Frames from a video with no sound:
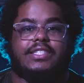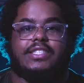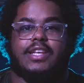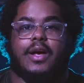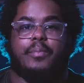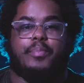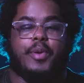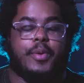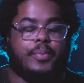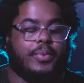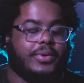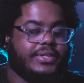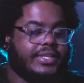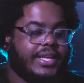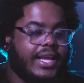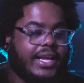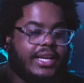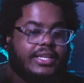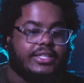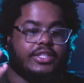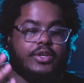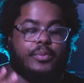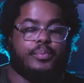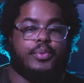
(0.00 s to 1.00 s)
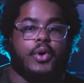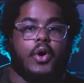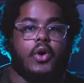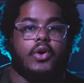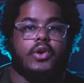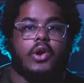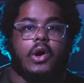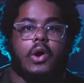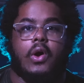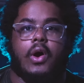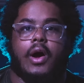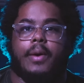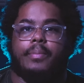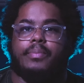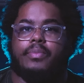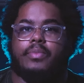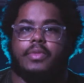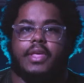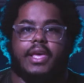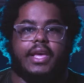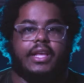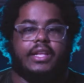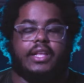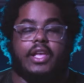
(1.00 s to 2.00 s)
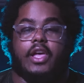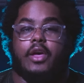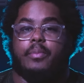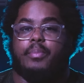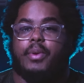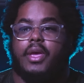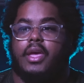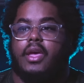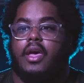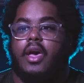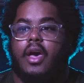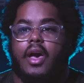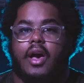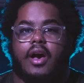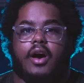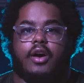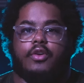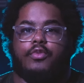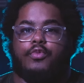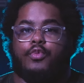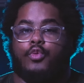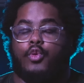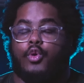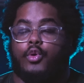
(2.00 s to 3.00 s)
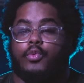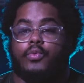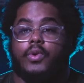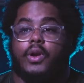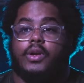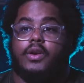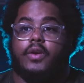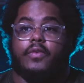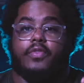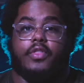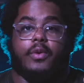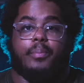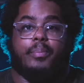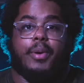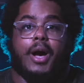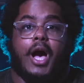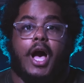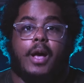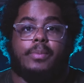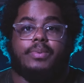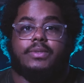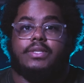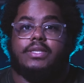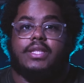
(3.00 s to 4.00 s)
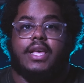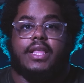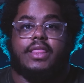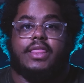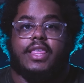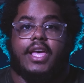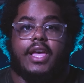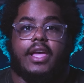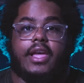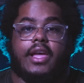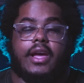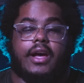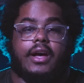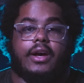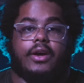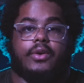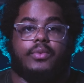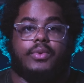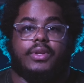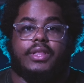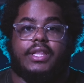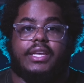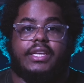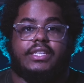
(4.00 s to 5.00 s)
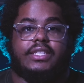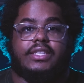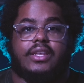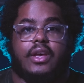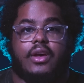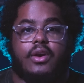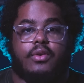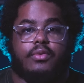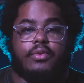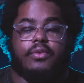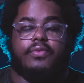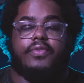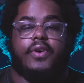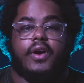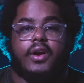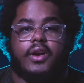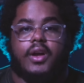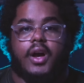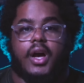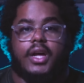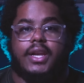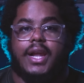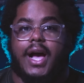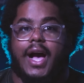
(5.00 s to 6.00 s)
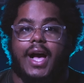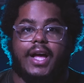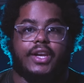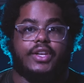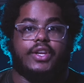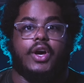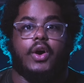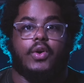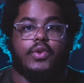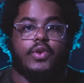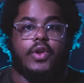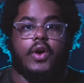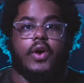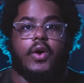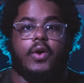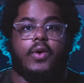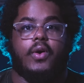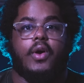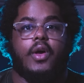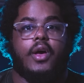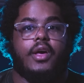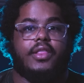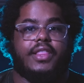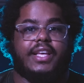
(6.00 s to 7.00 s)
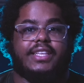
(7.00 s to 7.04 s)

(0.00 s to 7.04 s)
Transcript: Some people are saying it's a proto. Um, it could be a full run of the pops that they uh, released for FunCon. I don't know.